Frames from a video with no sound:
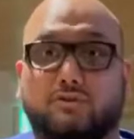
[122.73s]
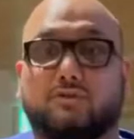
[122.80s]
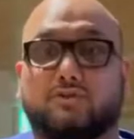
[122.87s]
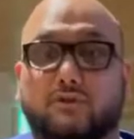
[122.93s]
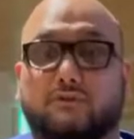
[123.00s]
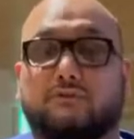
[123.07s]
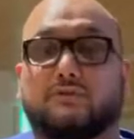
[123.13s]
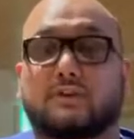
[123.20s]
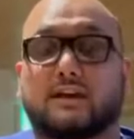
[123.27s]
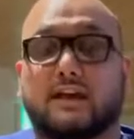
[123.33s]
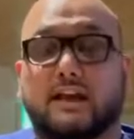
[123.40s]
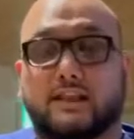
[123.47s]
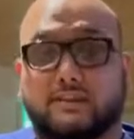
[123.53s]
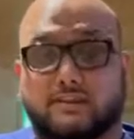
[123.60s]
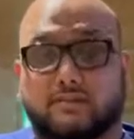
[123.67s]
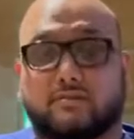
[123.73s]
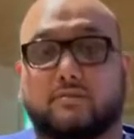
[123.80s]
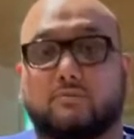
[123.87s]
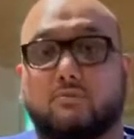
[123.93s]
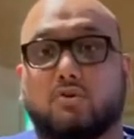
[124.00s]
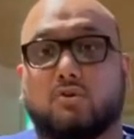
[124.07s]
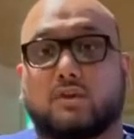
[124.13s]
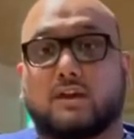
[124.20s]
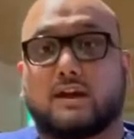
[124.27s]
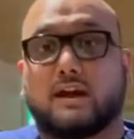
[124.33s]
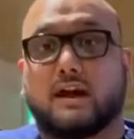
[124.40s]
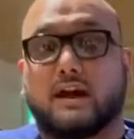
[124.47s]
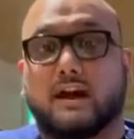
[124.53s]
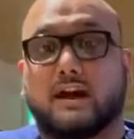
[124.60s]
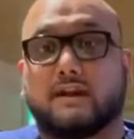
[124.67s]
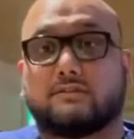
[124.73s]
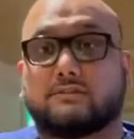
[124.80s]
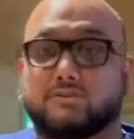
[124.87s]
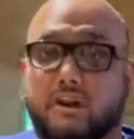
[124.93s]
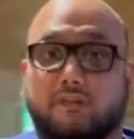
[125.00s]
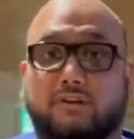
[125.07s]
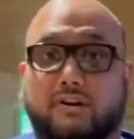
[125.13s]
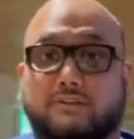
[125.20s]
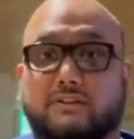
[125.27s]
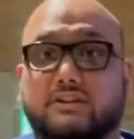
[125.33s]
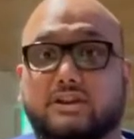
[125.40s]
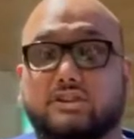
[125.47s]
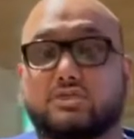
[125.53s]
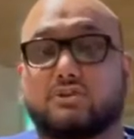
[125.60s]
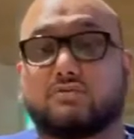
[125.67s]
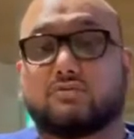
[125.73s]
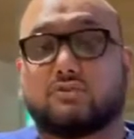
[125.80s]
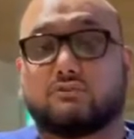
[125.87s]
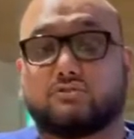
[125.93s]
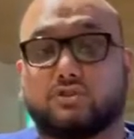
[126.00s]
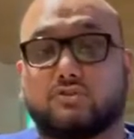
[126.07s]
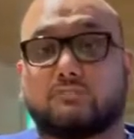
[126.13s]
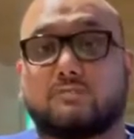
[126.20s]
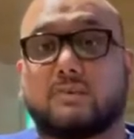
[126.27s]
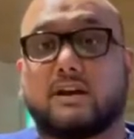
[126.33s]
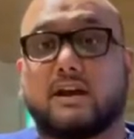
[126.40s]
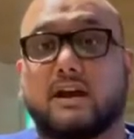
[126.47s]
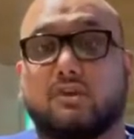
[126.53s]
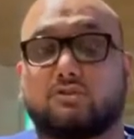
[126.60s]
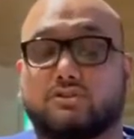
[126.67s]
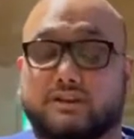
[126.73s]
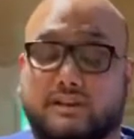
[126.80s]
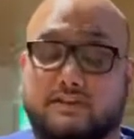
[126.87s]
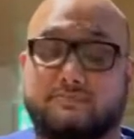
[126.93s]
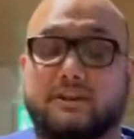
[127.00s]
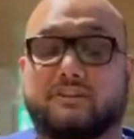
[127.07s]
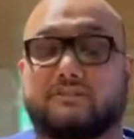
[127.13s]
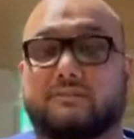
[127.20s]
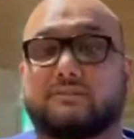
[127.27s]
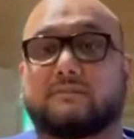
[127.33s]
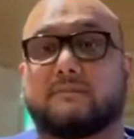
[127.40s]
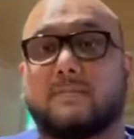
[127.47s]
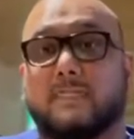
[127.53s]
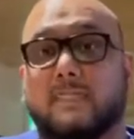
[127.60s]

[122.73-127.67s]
of the cigarettes that they do consume on a daily basis.